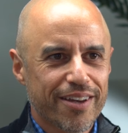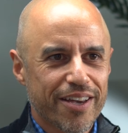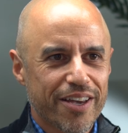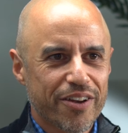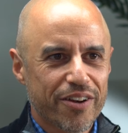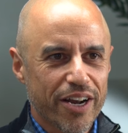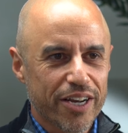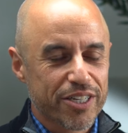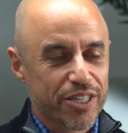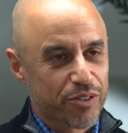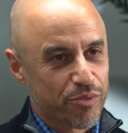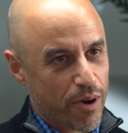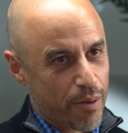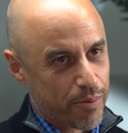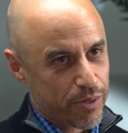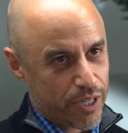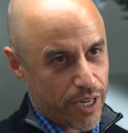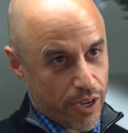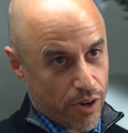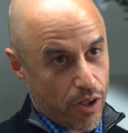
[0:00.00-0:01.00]
You're not just
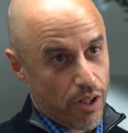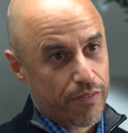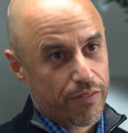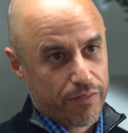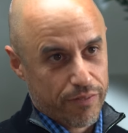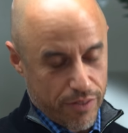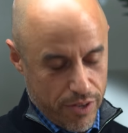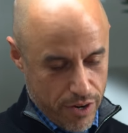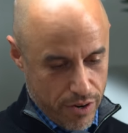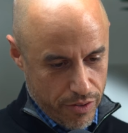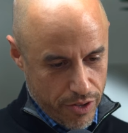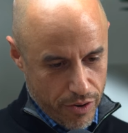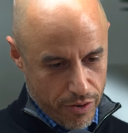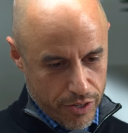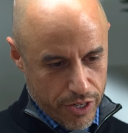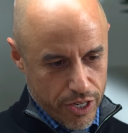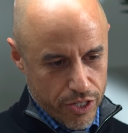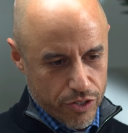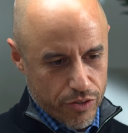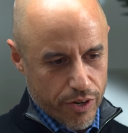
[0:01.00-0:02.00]
representing all of, you know, your
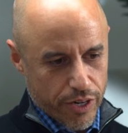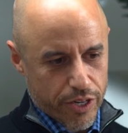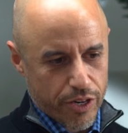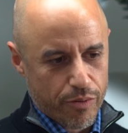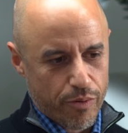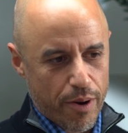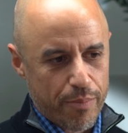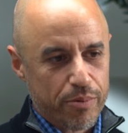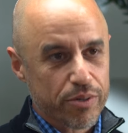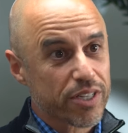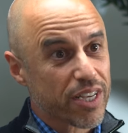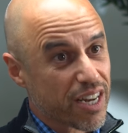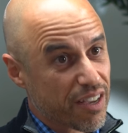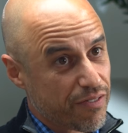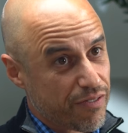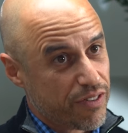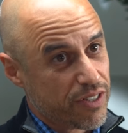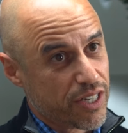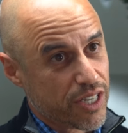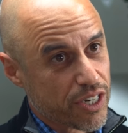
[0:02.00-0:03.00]
district, you're representing
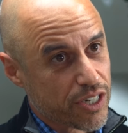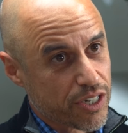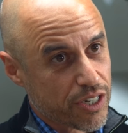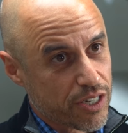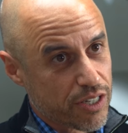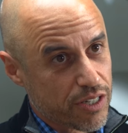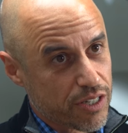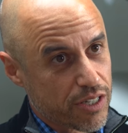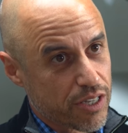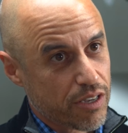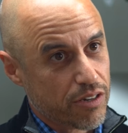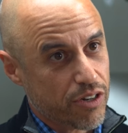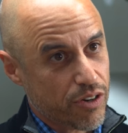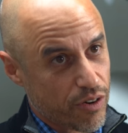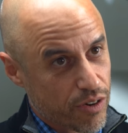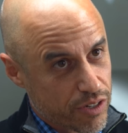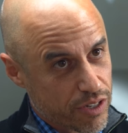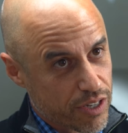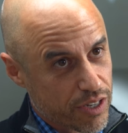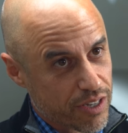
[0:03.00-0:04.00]
physicians,
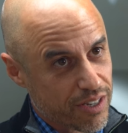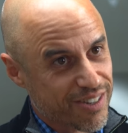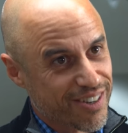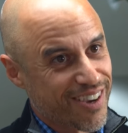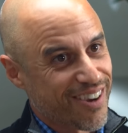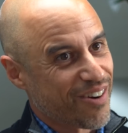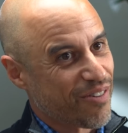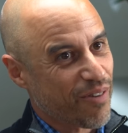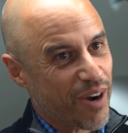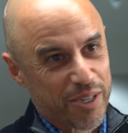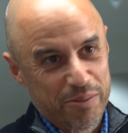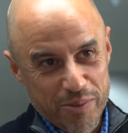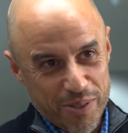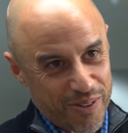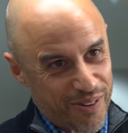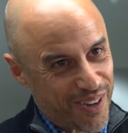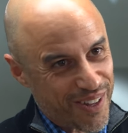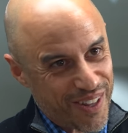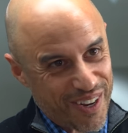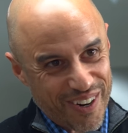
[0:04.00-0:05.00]
nurses,
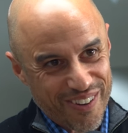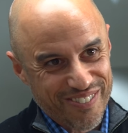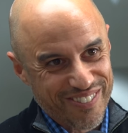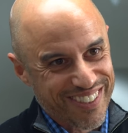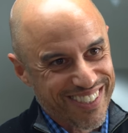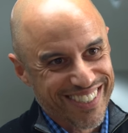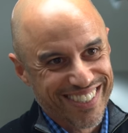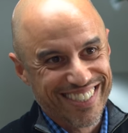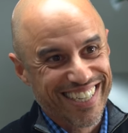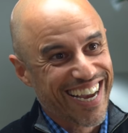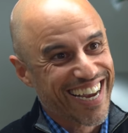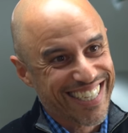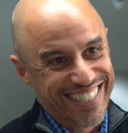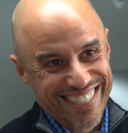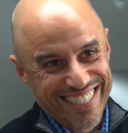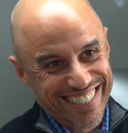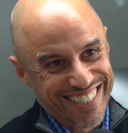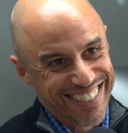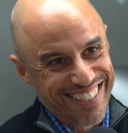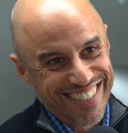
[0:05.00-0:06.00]
respiratory therapists,
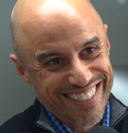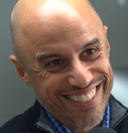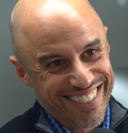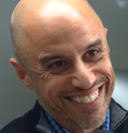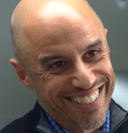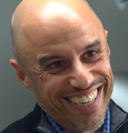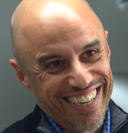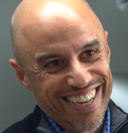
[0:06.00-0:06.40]
dietitians,